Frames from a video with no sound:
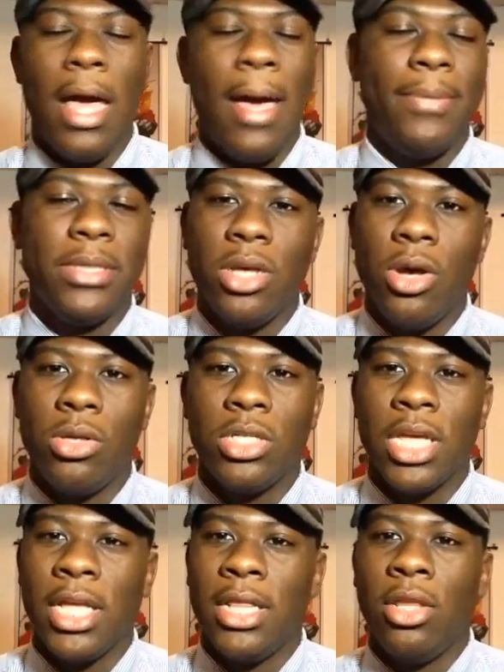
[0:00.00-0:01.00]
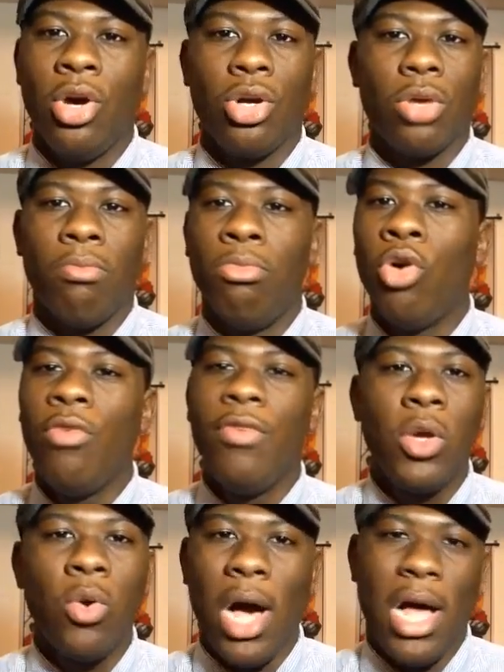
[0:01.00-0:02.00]
episodes can look
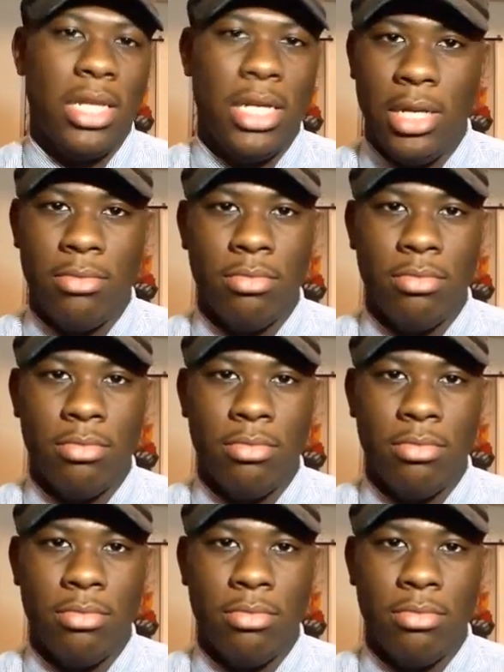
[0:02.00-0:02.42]
movie quality.